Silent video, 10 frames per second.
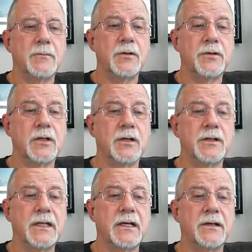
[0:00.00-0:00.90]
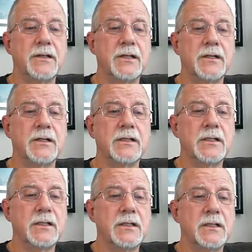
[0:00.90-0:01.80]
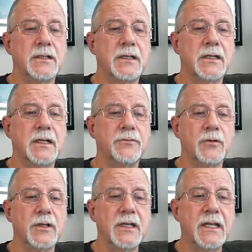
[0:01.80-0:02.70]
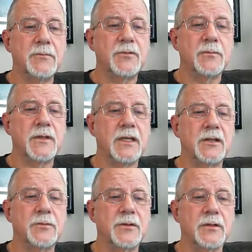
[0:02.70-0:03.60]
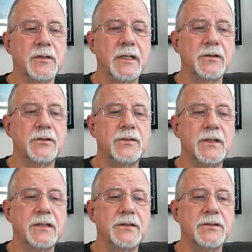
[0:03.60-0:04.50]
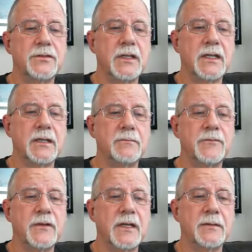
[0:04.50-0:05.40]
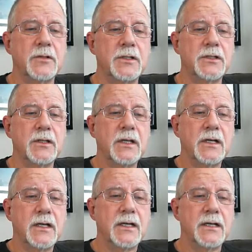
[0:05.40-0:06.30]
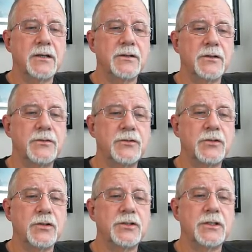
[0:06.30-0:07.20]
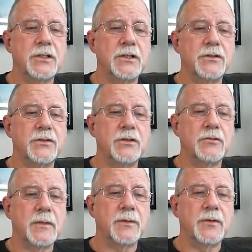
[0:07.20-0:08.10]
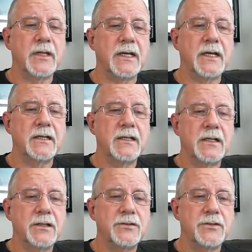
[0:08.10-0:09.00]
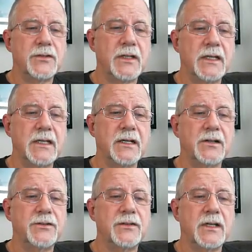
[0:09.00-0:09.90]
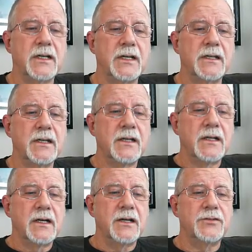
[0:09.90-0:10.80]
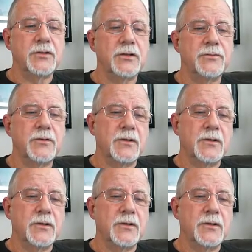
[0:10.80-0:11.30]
Now moving on down here, again, I've renamed some things, but the letters stayed the same. Family, I added this church in here so you'd remember that. Society outside. I